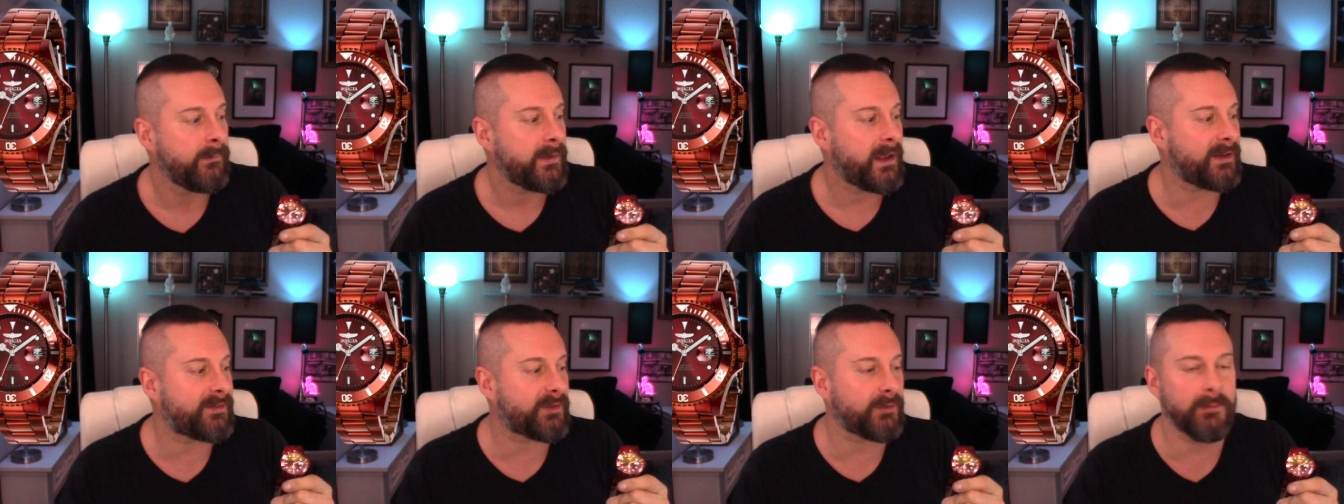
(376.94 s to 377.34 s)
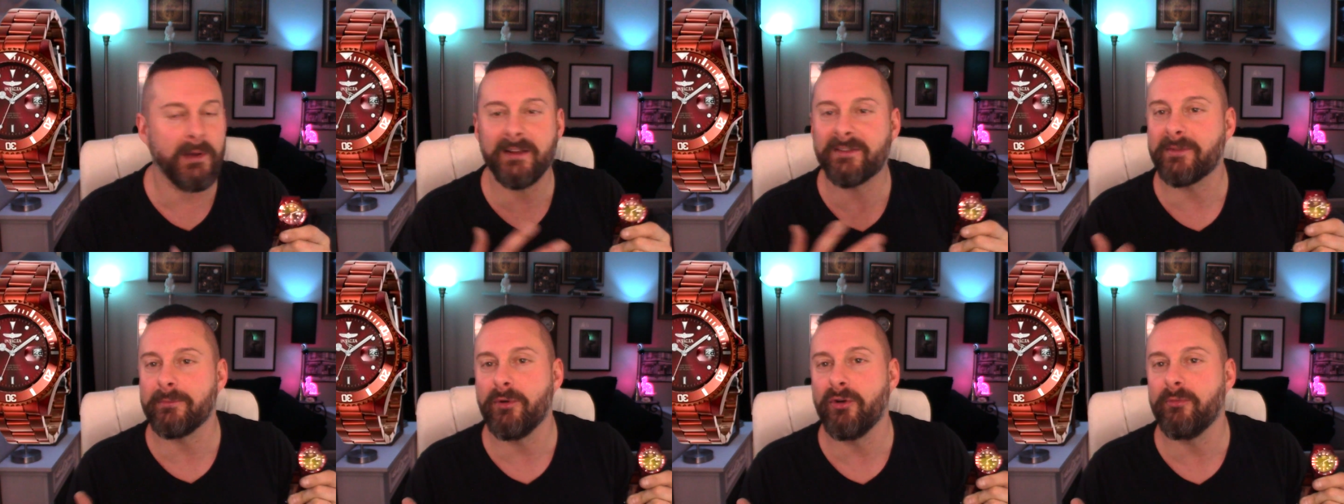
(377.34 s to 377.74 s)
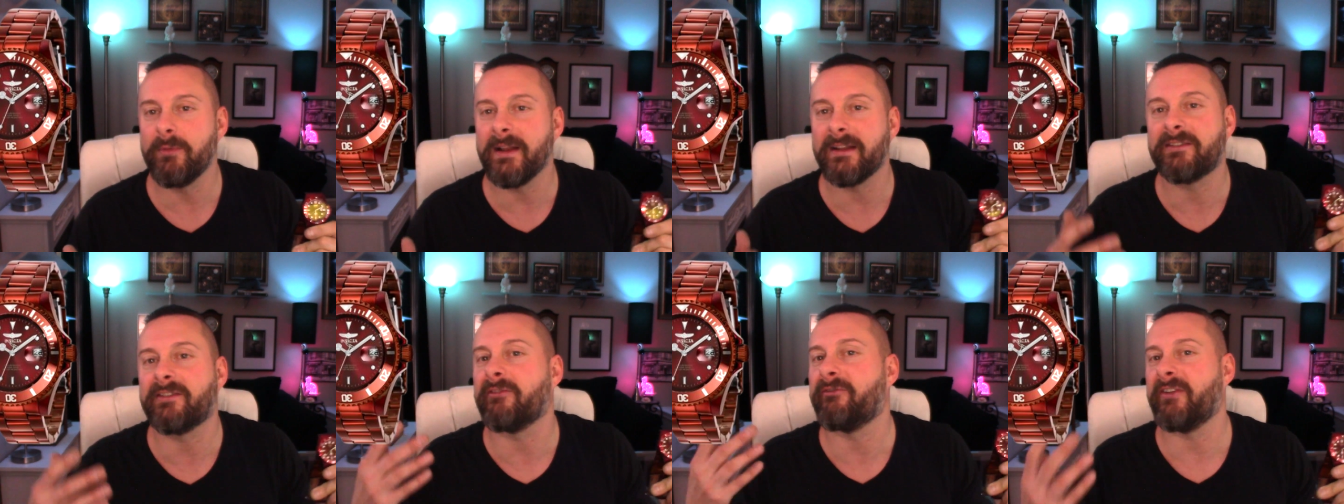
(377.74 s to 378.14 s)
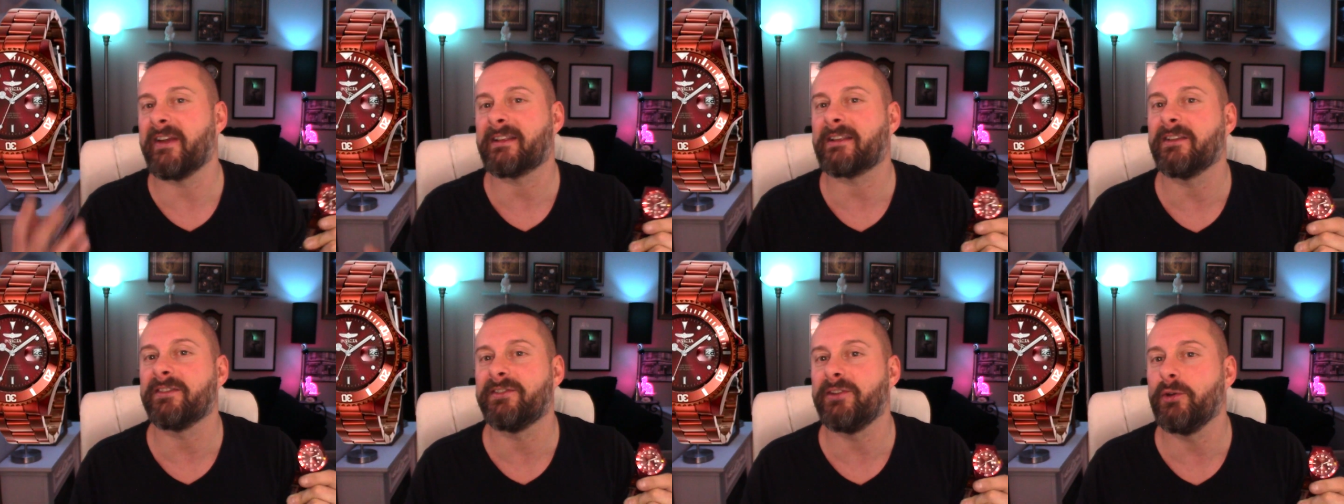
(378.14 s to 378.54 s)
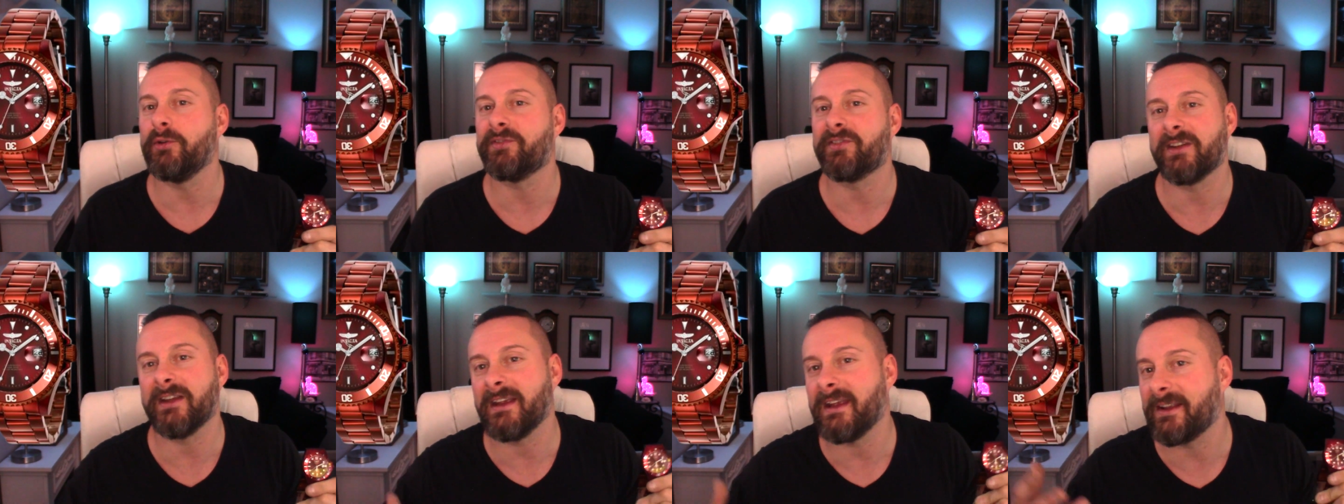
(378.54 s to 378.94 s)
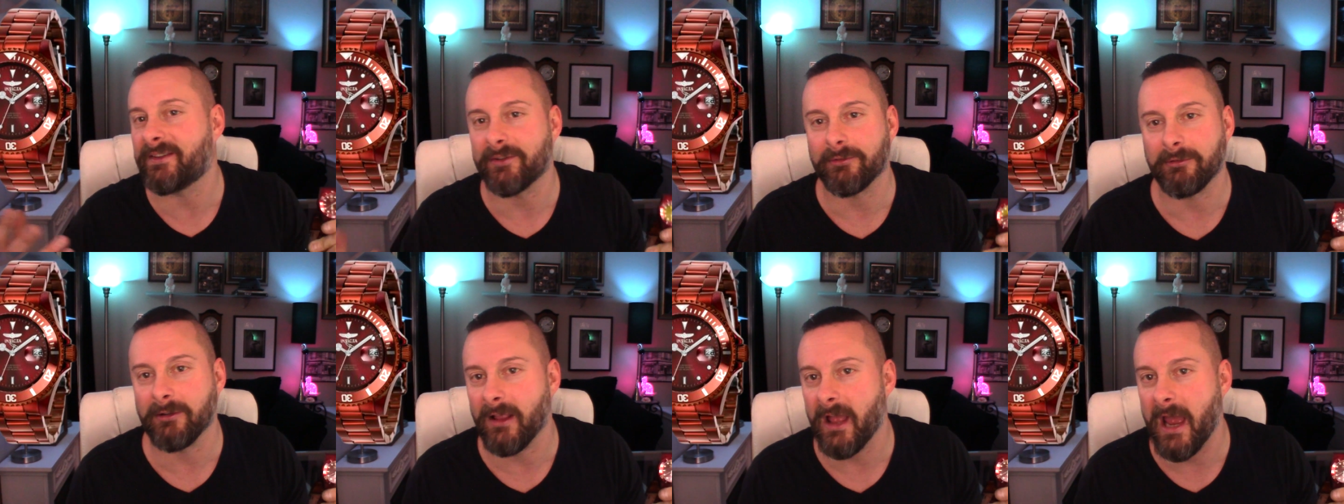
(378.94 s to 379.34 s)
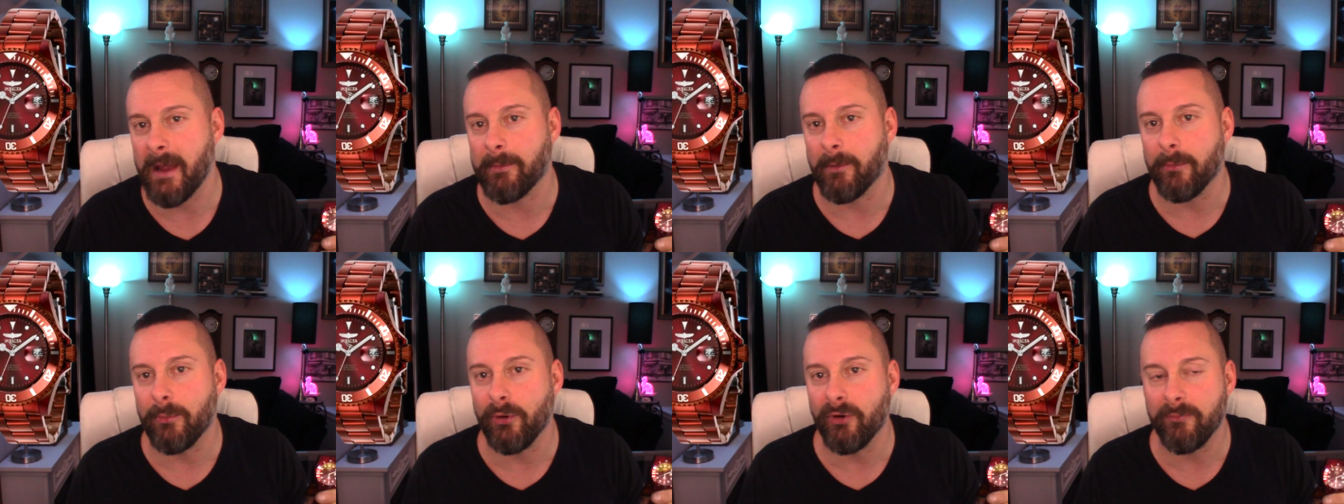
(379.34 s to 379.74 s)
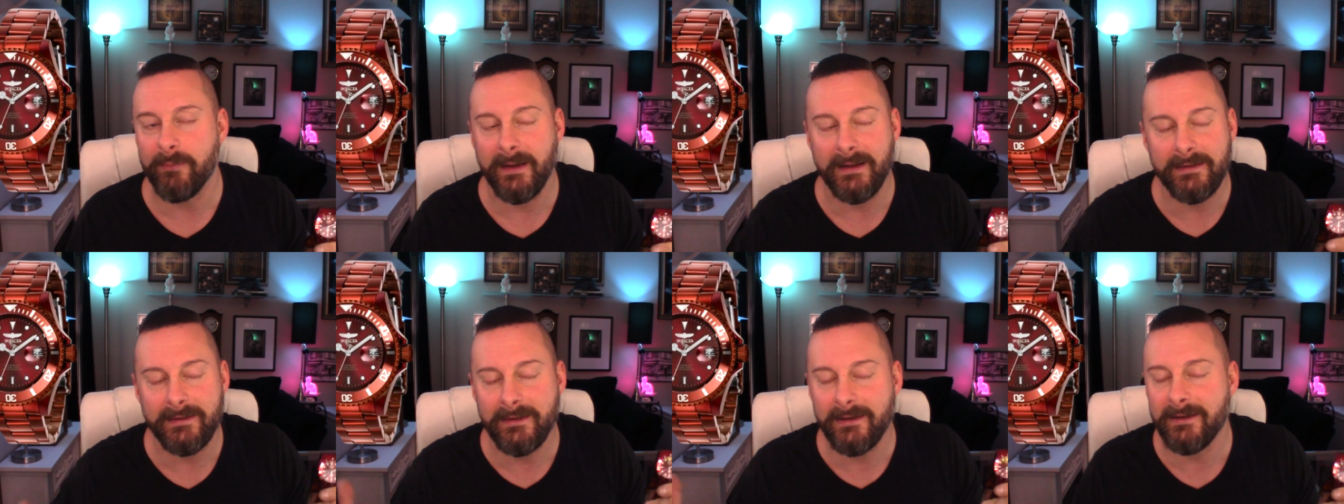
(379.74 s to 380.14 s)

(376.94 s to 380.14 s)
It's a, it's a movement. It's Invicta's using it. It's a reliable movement.